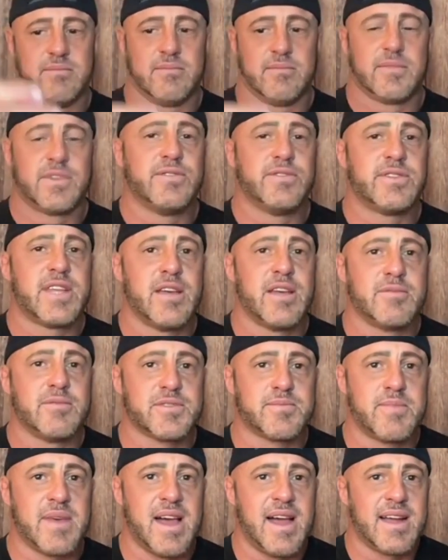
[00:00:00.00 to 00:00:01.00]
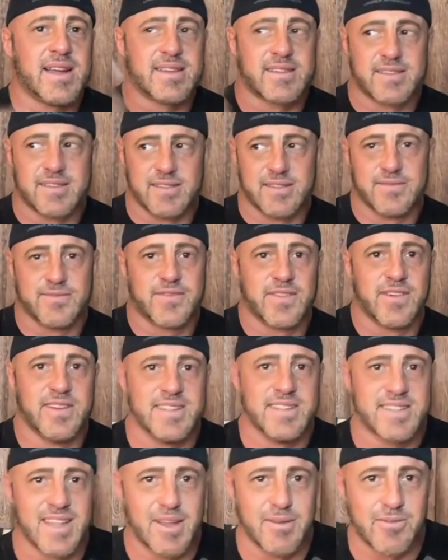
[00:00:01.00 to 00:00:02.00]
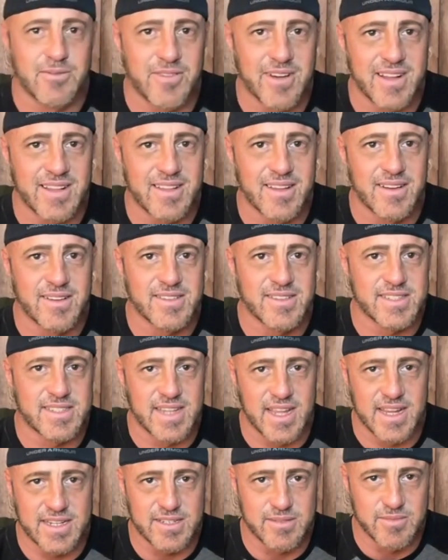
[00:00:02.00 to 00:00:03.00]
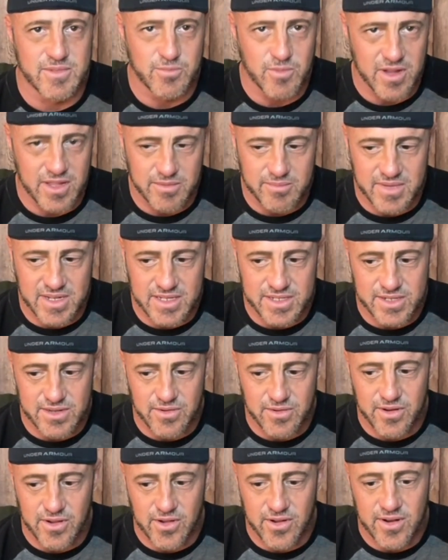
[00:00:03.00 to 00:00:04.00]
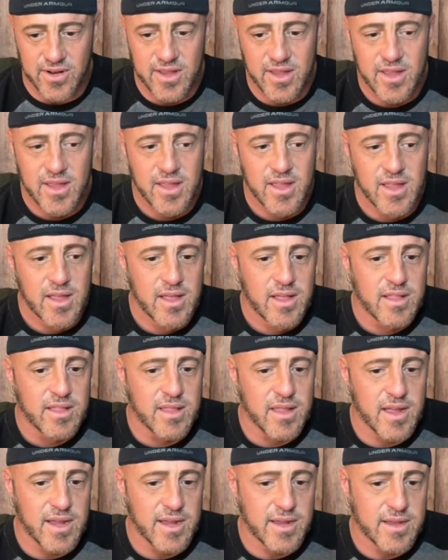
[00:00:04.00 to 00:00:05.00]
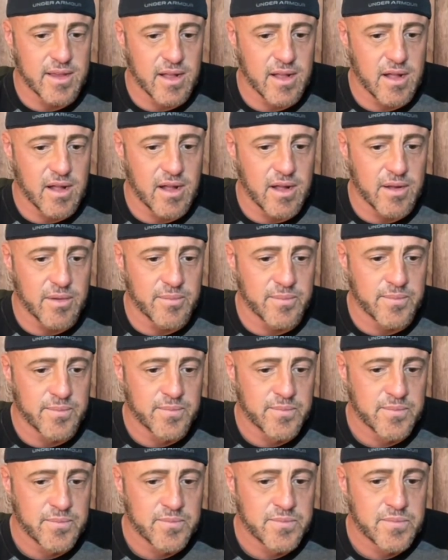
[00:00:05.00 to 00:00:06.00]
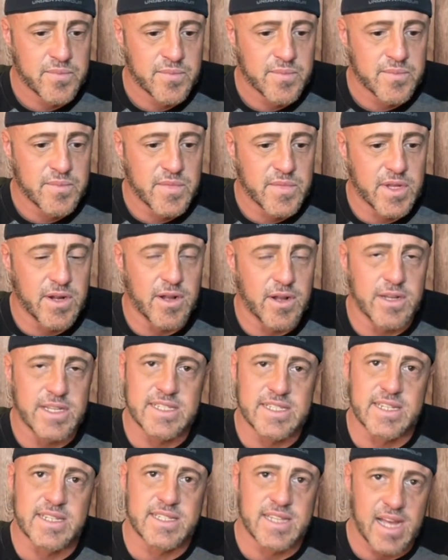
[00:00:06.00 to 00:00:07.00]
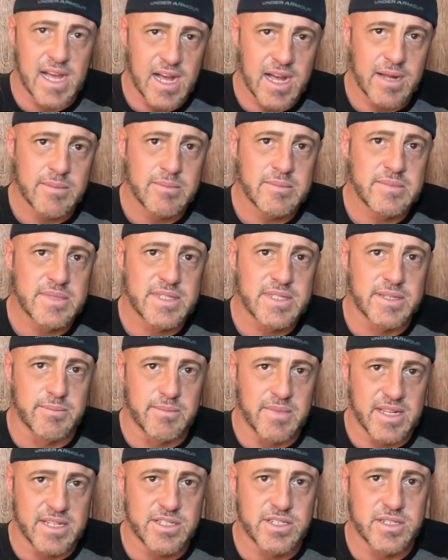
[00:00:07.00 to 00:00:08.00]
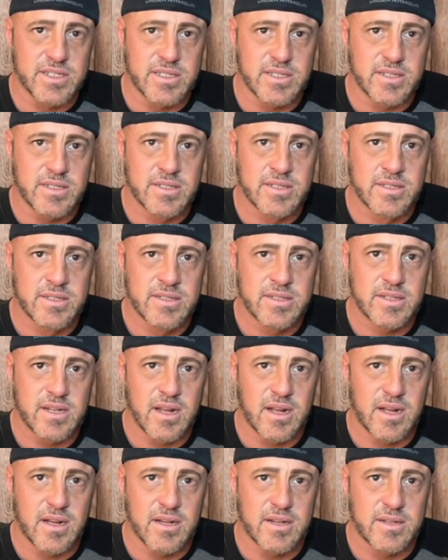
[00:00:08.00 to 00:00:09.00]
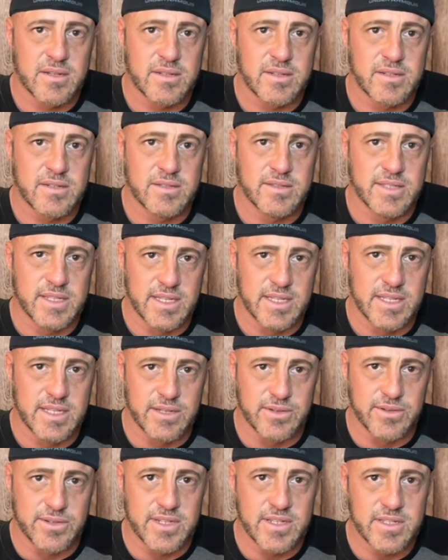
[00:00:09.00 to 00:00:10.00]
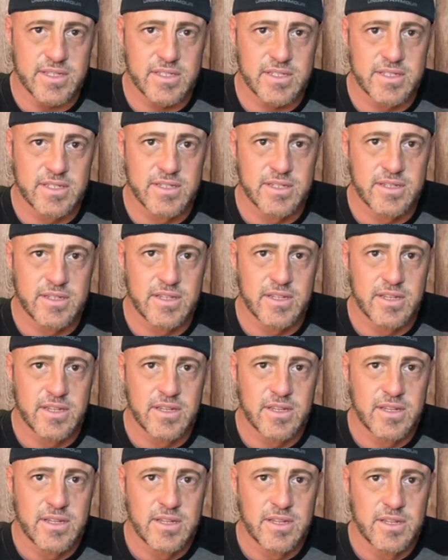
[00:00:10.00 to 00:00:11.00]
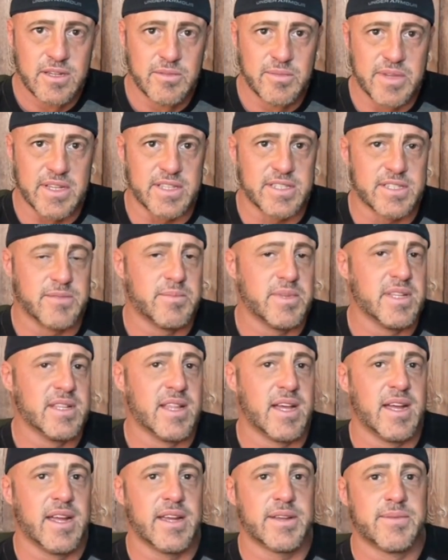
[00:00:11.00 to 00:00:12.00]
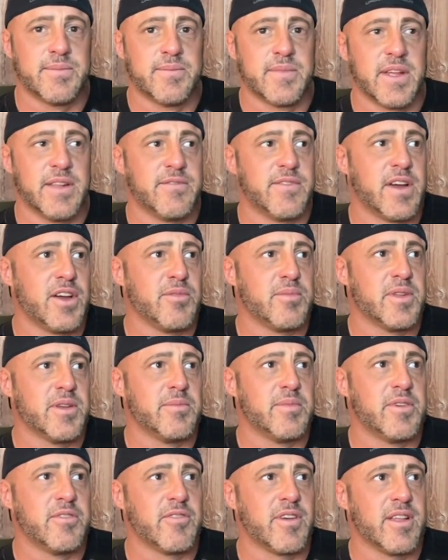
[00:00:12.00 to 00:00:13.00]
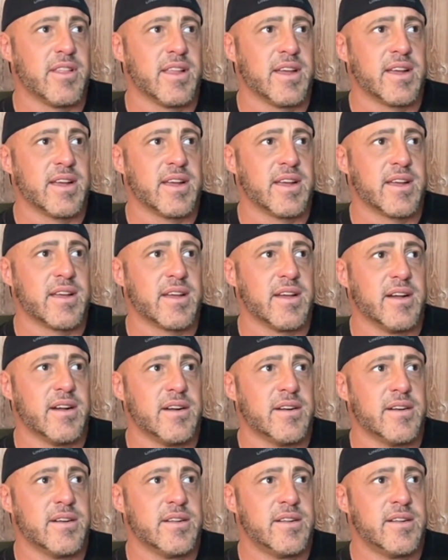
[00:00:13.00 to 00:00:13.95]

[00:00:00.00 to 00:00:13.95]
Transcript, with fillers: two tables back to the front table right there, just texting while the meeting's going on. Like, um, you know, is it time to mention uh, the illness? Because it'd be like, invariably it'd be around like, uh,